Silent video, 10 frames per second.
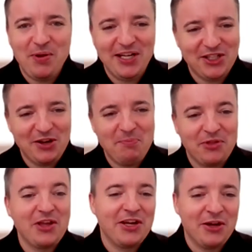picture,
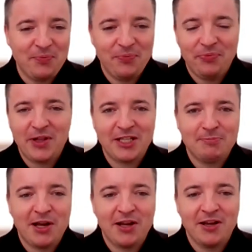but there you go.
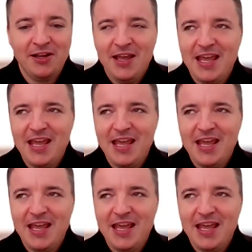That's my